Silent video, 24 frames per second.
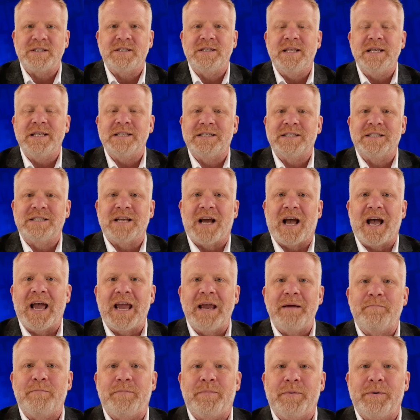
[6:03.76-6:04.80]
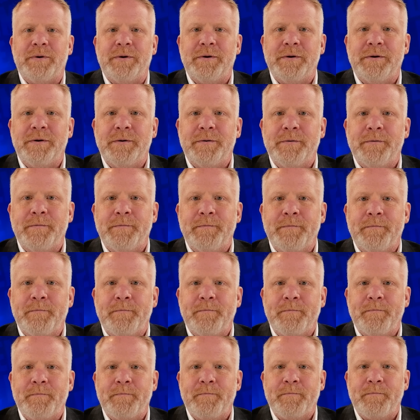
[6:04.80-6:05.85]
this type
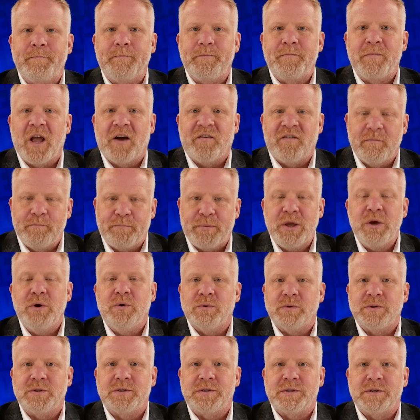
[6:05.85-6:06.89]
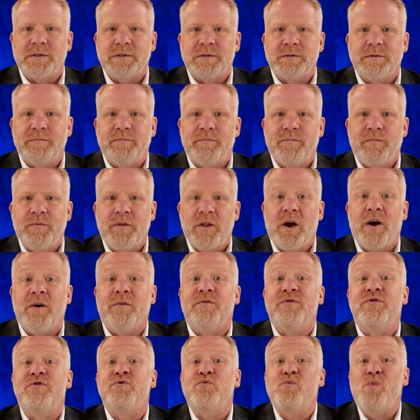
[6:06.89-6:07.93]
of abuse, of
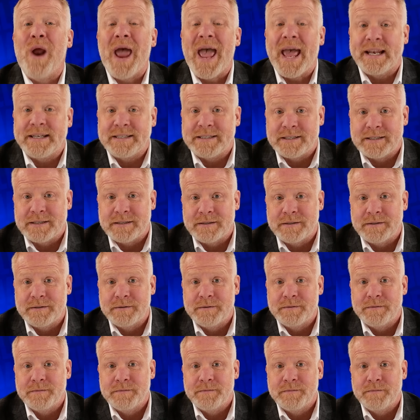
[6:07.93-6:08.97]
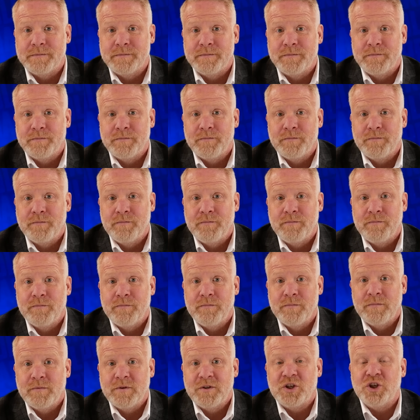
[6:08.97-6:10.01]
threat,
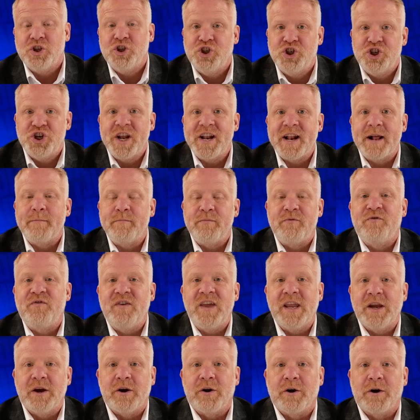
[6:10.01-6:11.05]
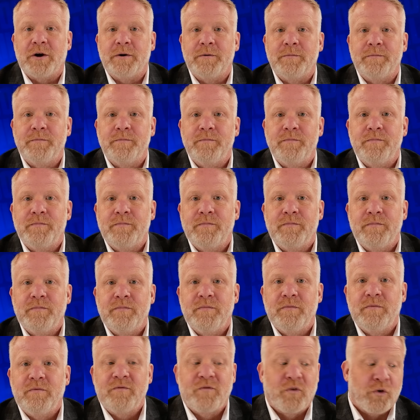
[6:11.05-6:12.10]
to gin up fear
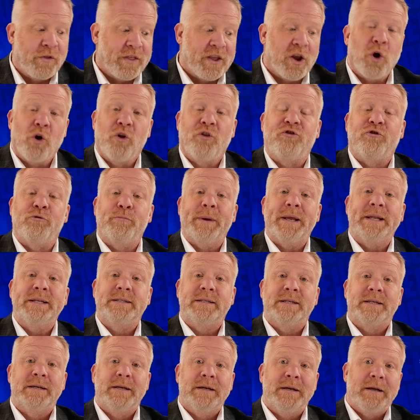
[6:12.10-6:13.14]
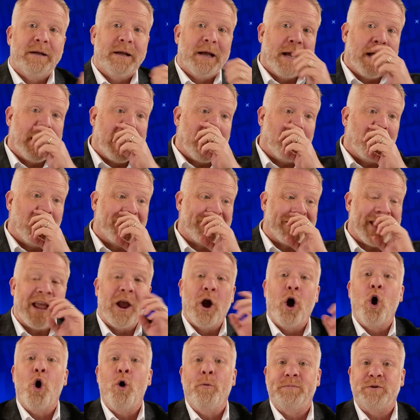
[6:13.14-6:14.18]
for the ultimate, uh, what they
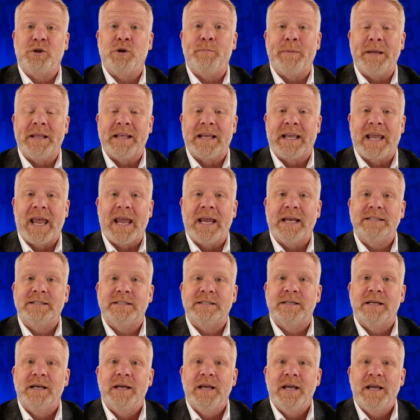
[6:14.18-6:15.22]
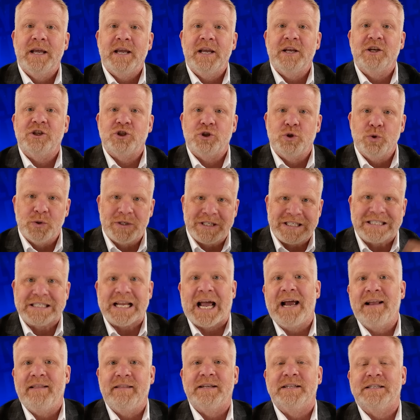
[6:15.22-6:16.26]
hope to be the case, is to
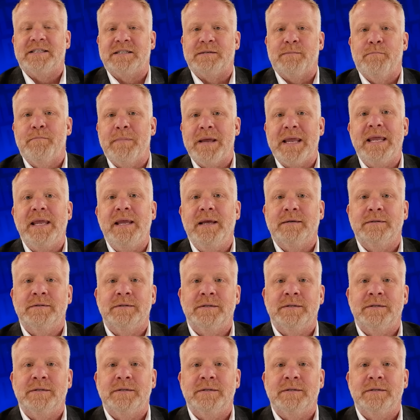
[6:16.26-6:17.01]
silence me